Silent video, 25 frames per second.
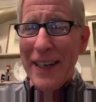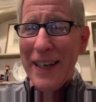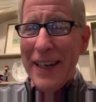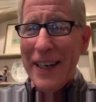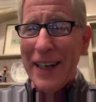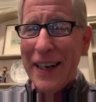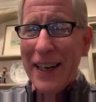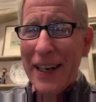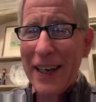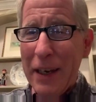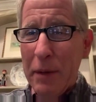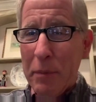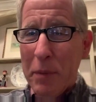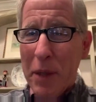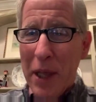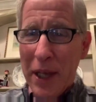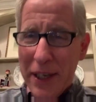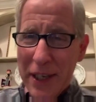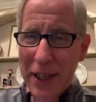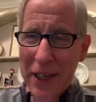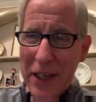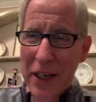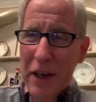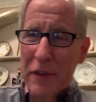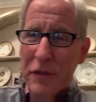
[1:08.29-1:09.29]
and I am
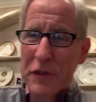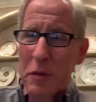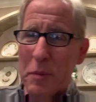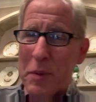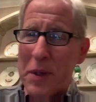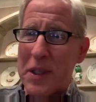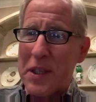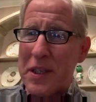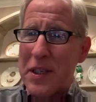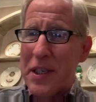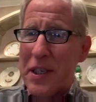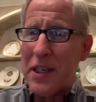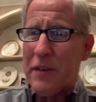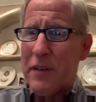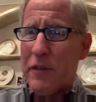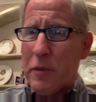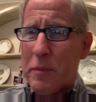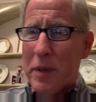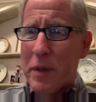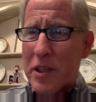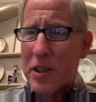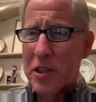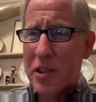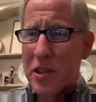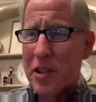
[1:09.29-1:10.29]
lucky enough to be the Dean of
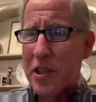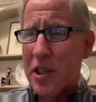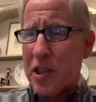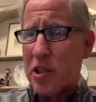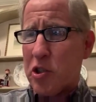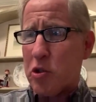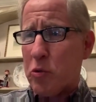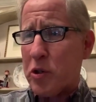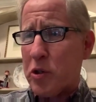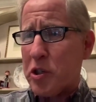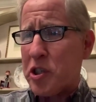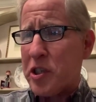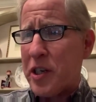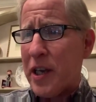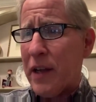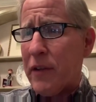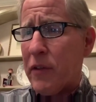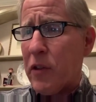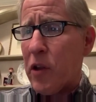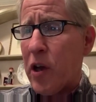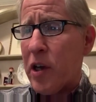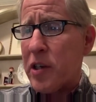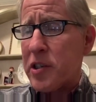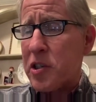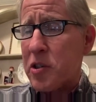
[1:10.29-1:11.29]
Admissions at
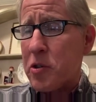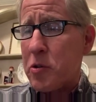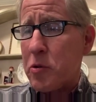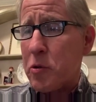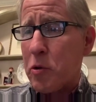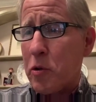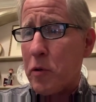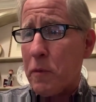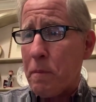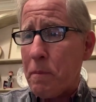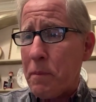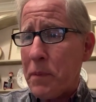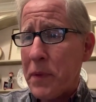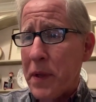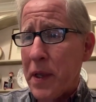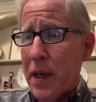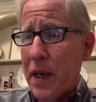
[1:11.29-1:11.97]
Georgetown Law School.